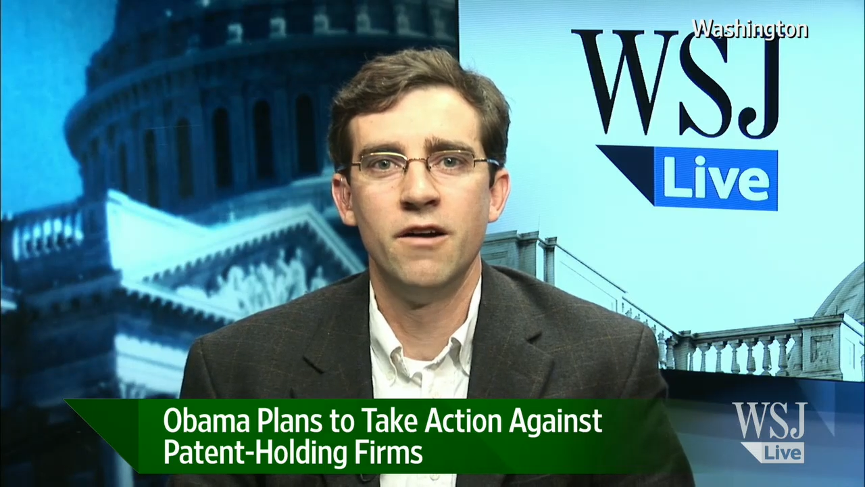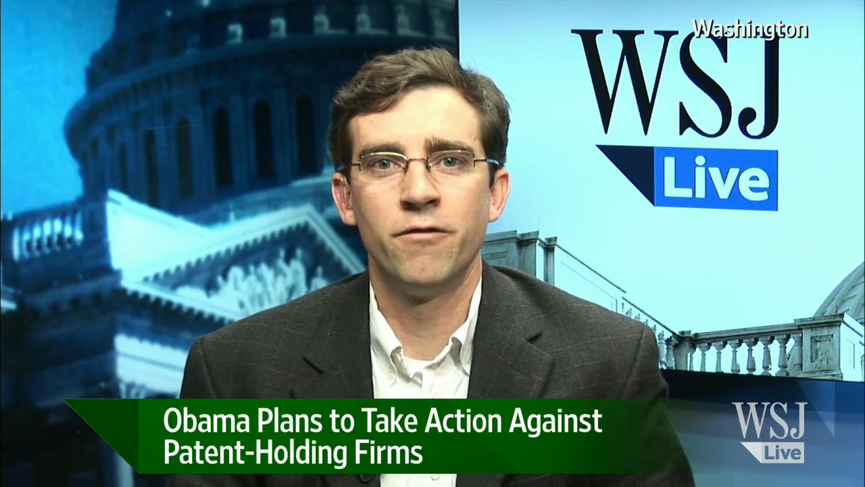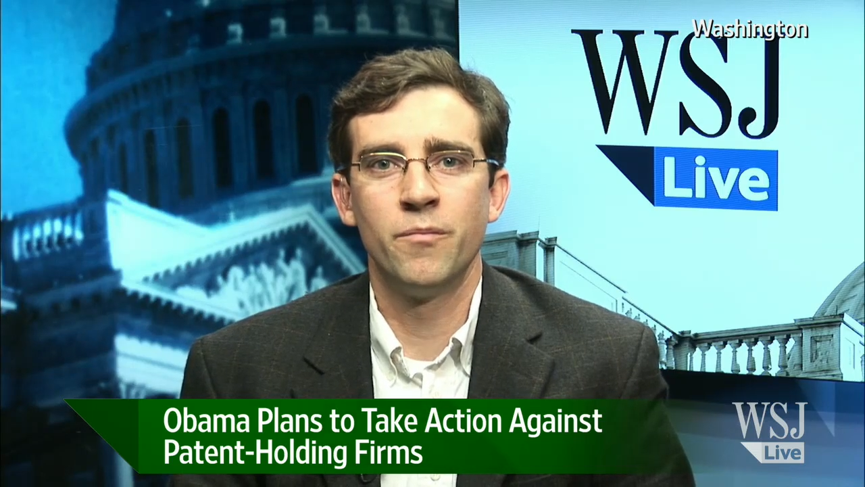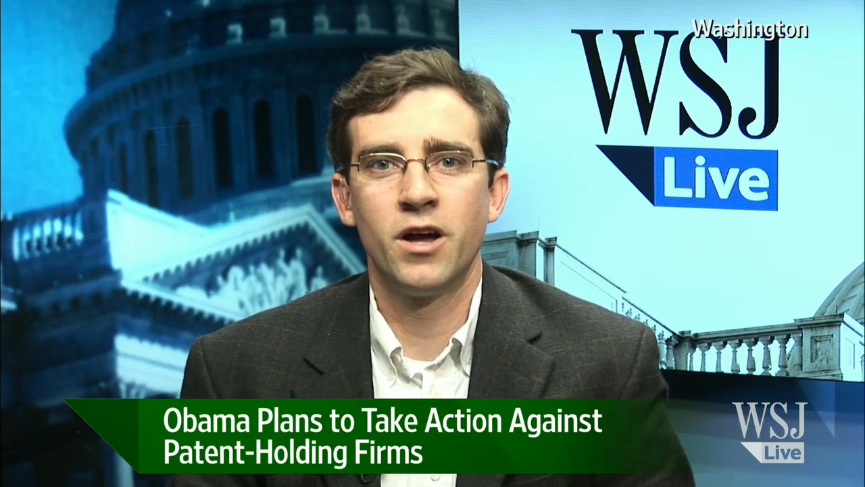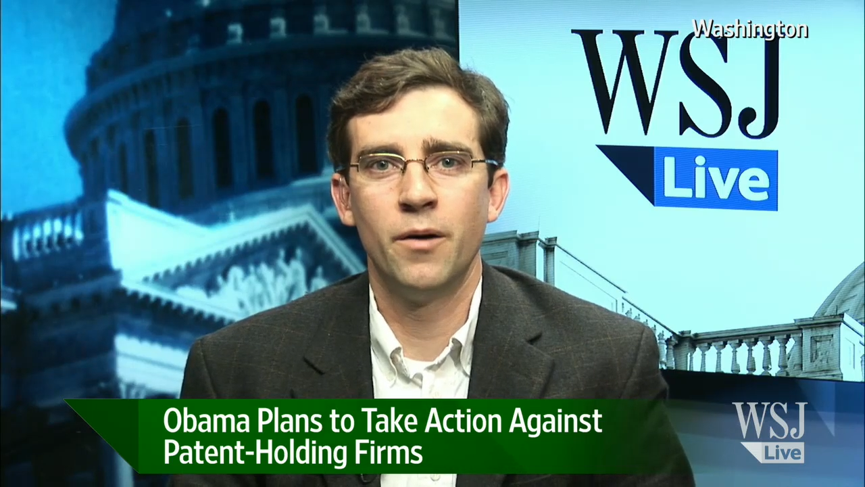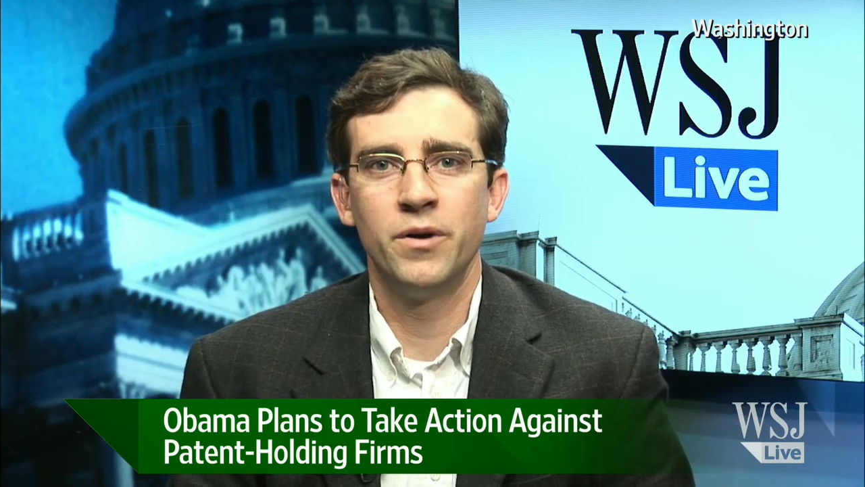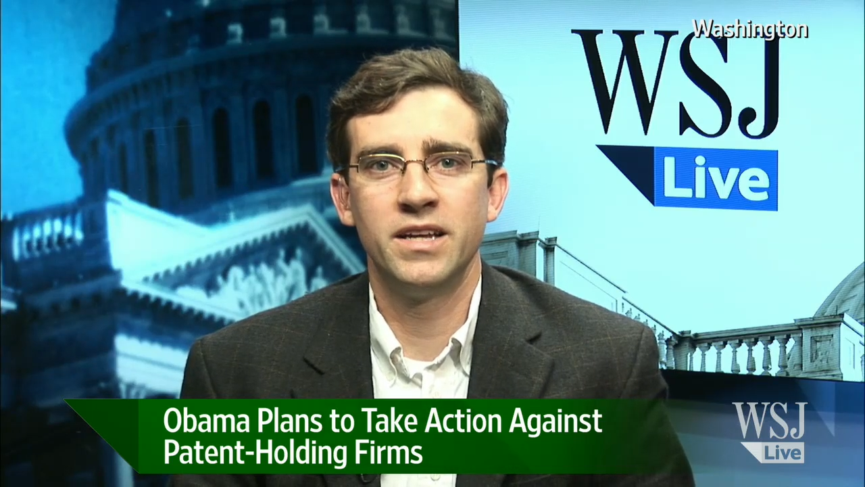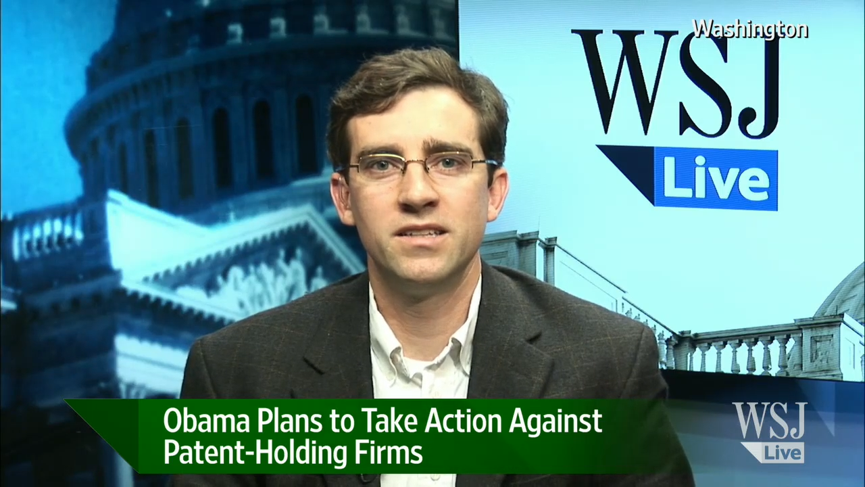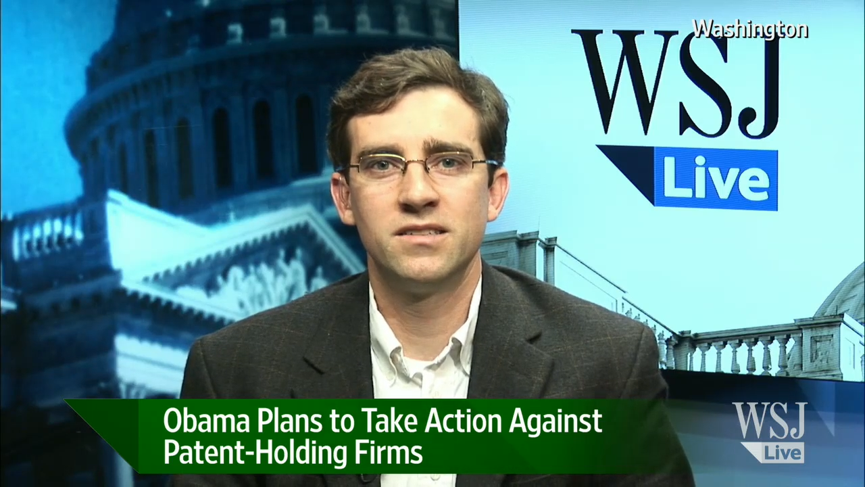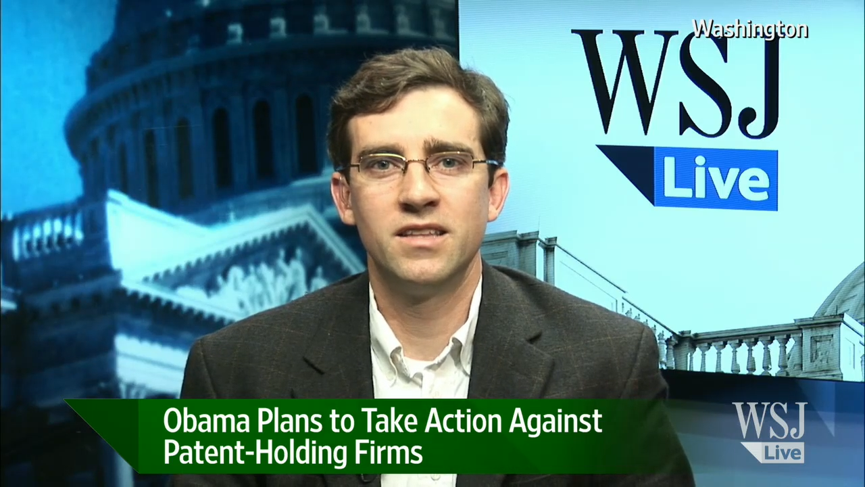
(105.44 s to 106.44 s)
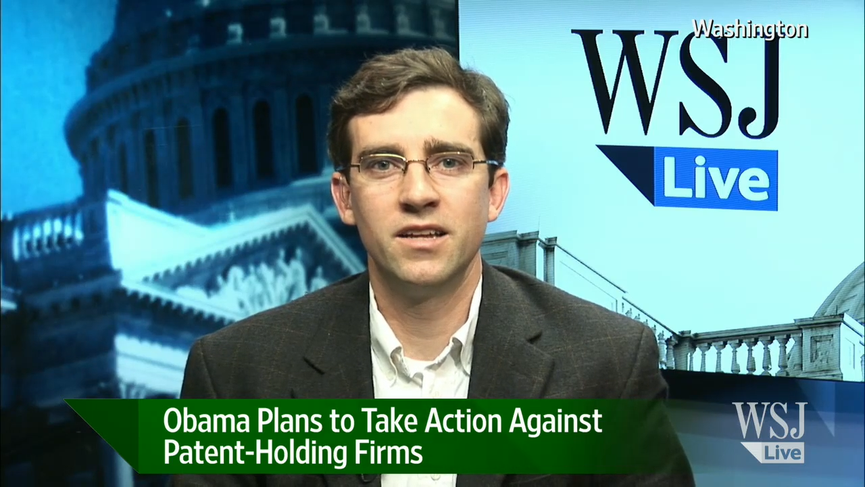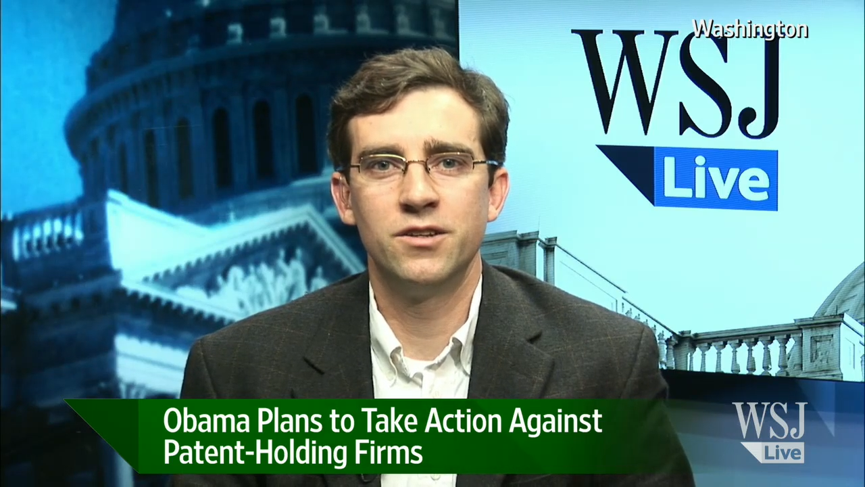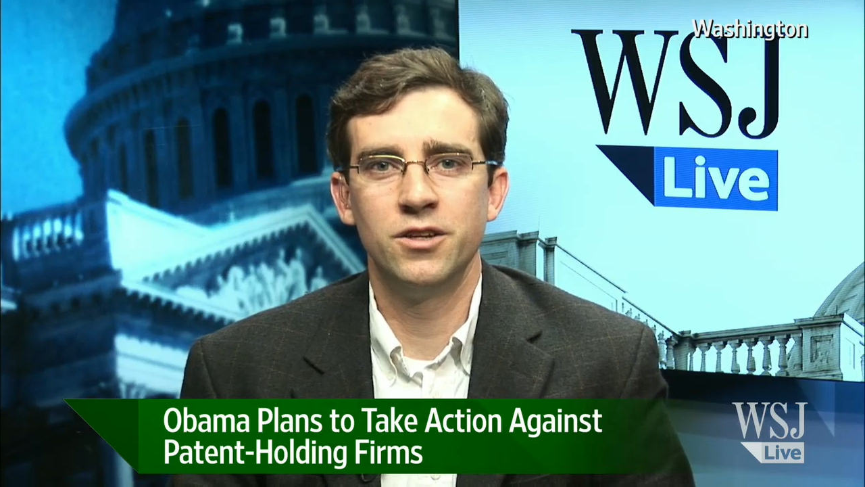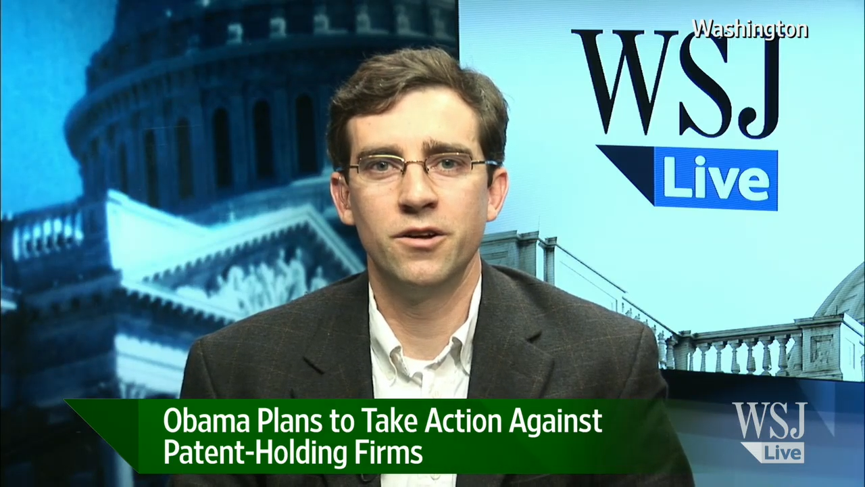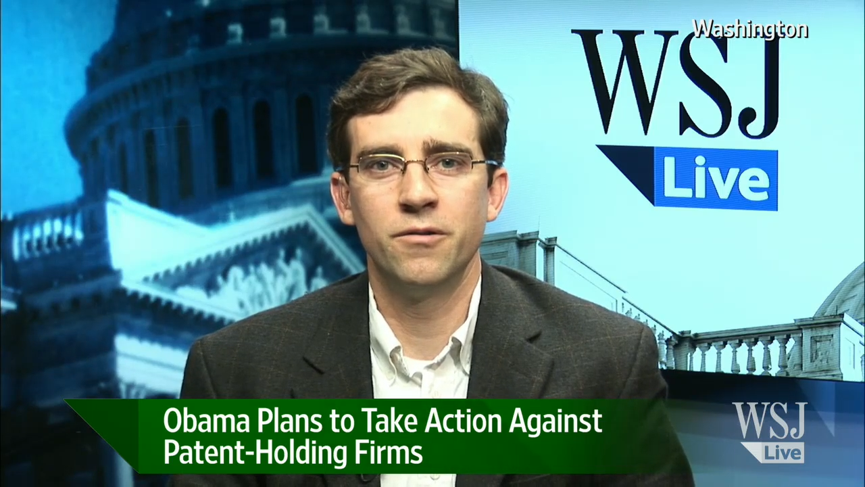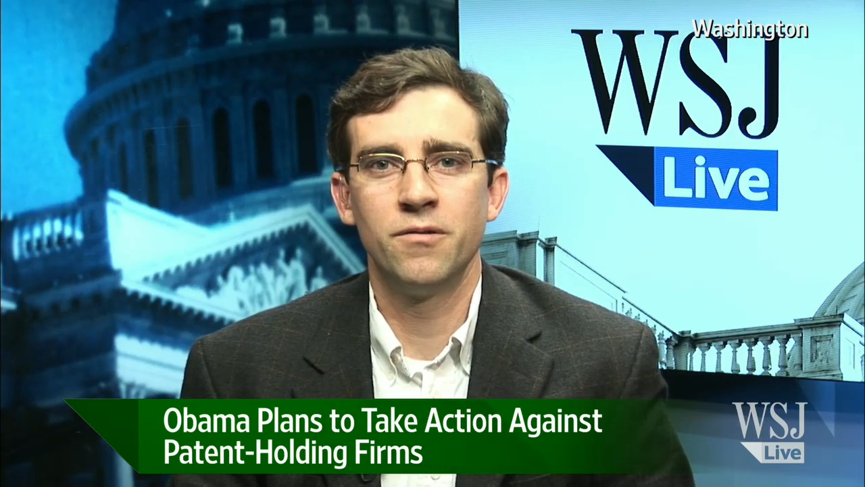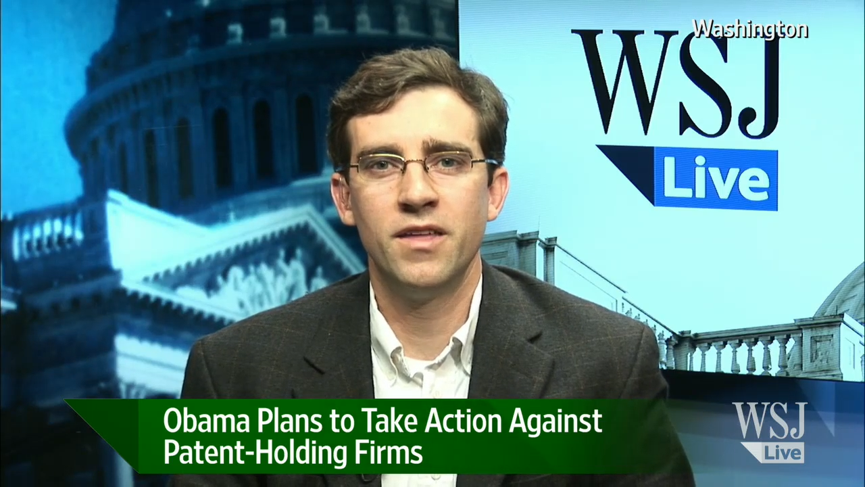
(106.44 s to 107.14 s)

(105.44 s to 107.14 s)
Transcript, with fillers: from companies that do.